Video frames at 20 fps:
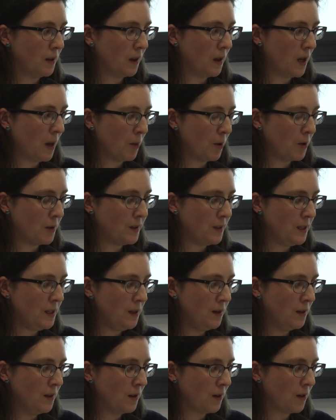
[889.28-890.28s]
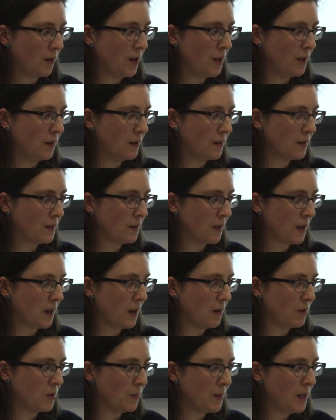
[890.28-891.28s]
the MRC guidance
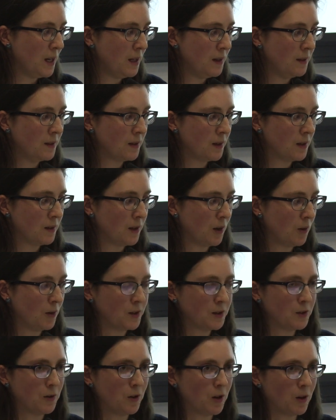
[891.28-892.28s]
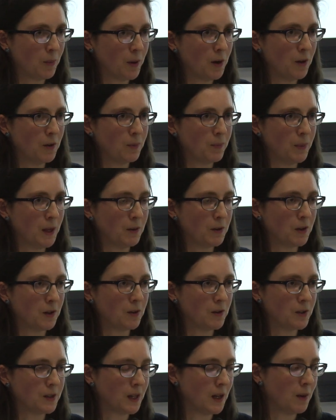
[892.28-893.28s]
domains, they also talk about being able to
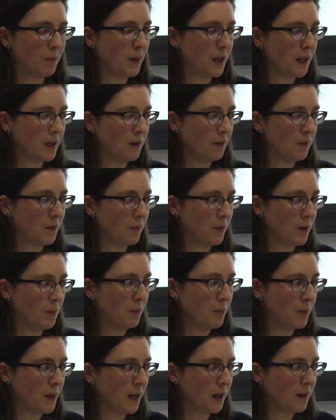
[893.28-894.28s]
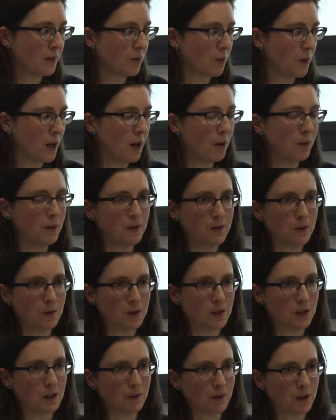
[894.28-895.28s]
understand mechanisms of impact. So how does your
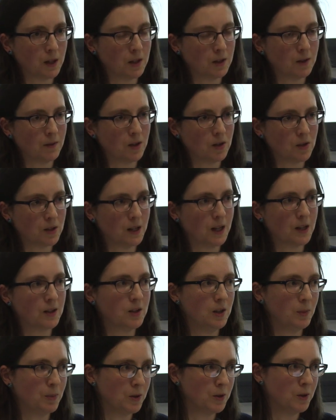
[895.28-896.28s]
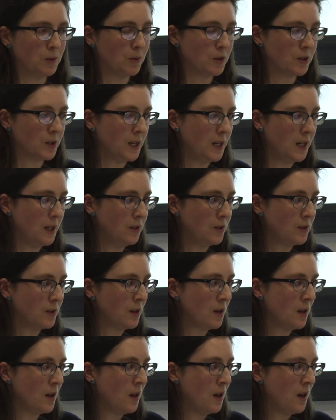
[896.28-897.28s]
delivered intervention actually produce change?
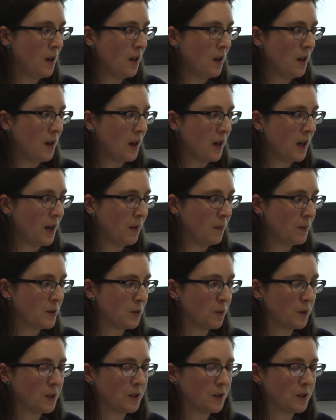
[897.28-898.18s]
And so